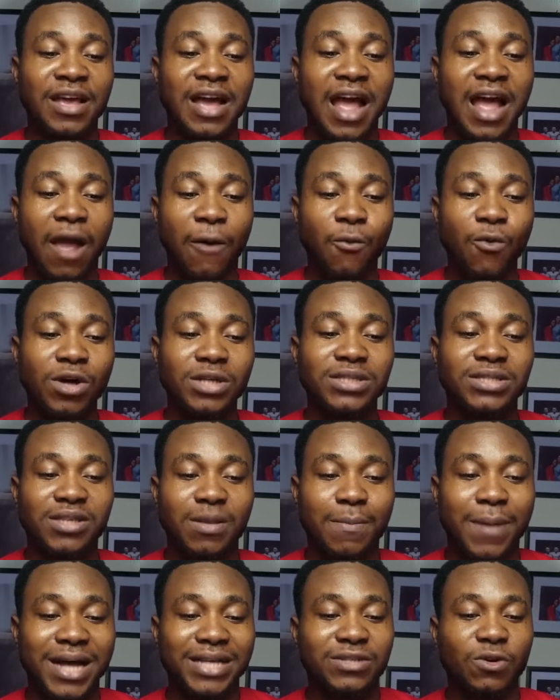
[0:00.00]
I want the
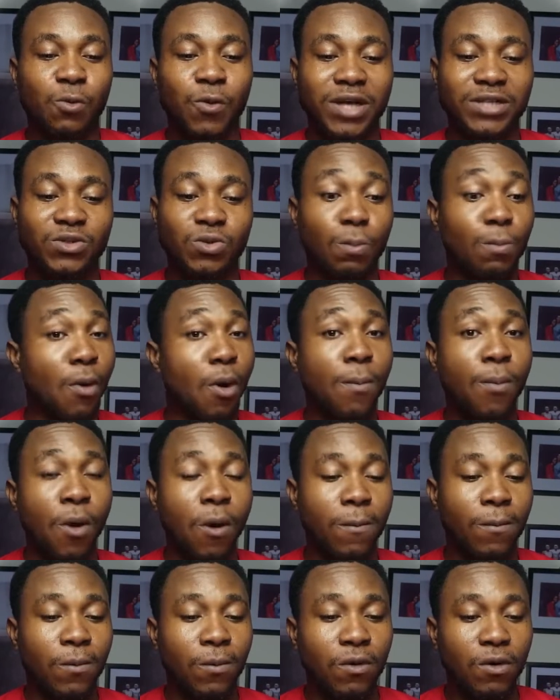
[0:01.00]
buyer's request to pop up.